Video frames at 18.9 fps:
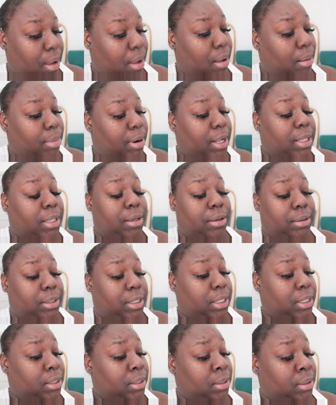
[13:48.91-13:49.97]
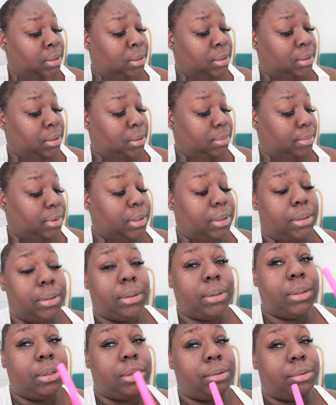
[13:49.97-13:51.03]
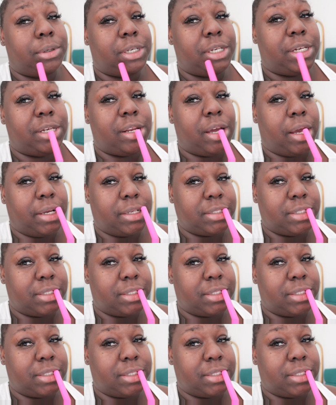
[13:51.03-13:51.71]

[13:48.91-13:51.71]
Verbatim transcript: I'm probably gonna need to um, do a detox.